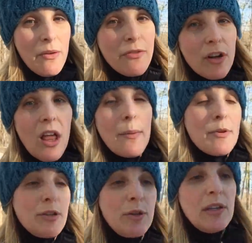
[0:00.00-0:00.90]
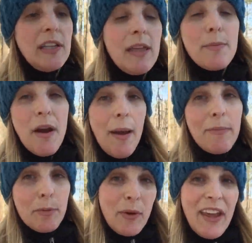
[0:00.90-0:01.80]
the full opportunity that
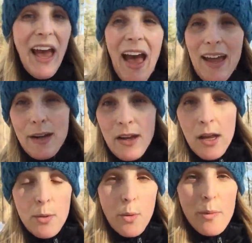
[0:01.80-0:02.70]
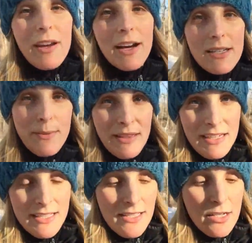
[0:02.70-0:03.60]
perhaps we had when we got to make the
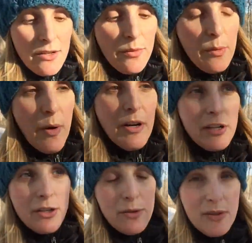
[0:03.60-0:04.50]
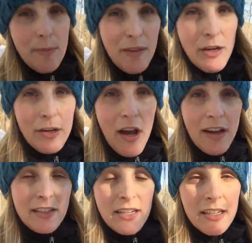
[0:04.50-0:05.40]
decision if we wanted to do something or
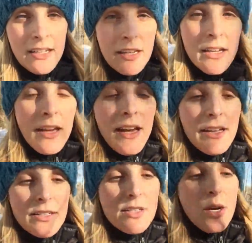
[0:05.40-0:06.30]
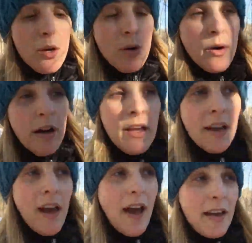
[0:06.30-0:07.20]
not. And so
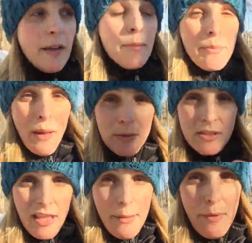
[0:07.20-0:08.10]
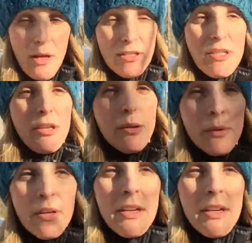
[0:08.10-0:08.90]
I bounce that ball to you